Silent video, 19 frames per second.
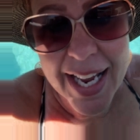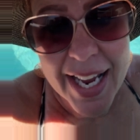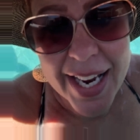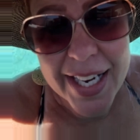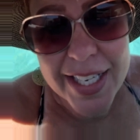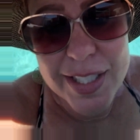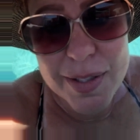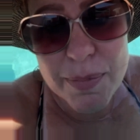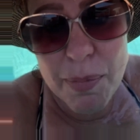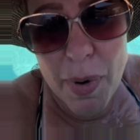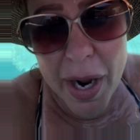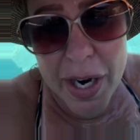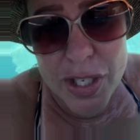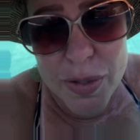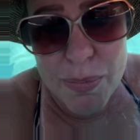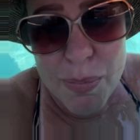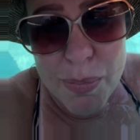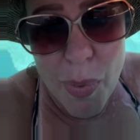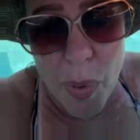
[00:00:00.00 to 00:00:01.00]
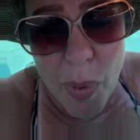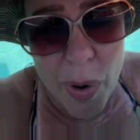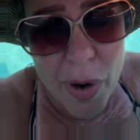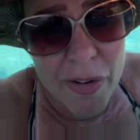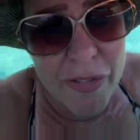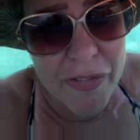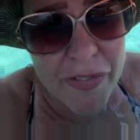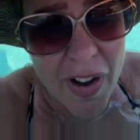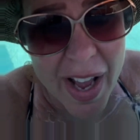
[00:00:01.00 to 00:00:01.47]
It's much
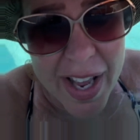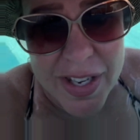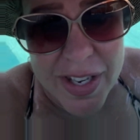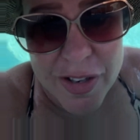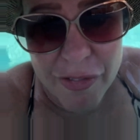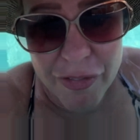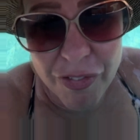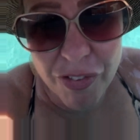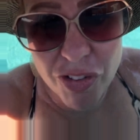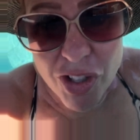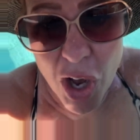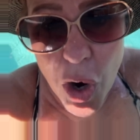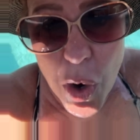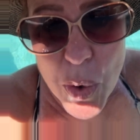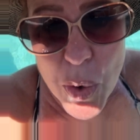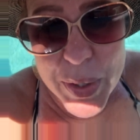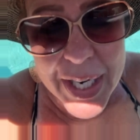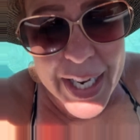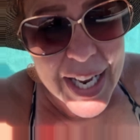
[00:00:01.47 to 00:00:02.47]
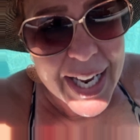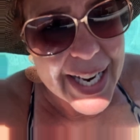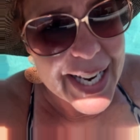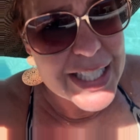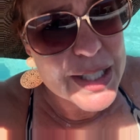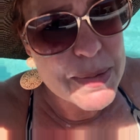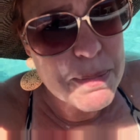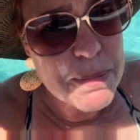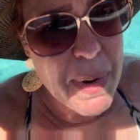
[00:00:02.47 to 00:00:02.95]
more fun to float.
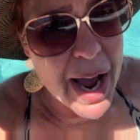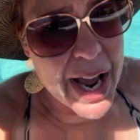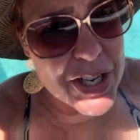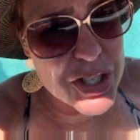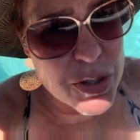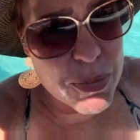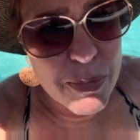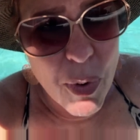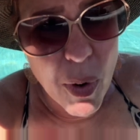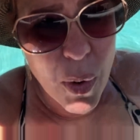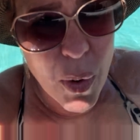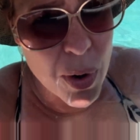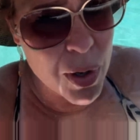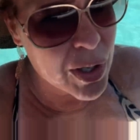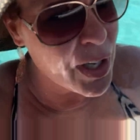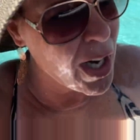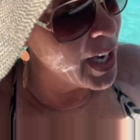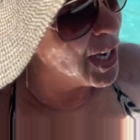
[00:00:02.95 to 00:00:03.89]
It's much more,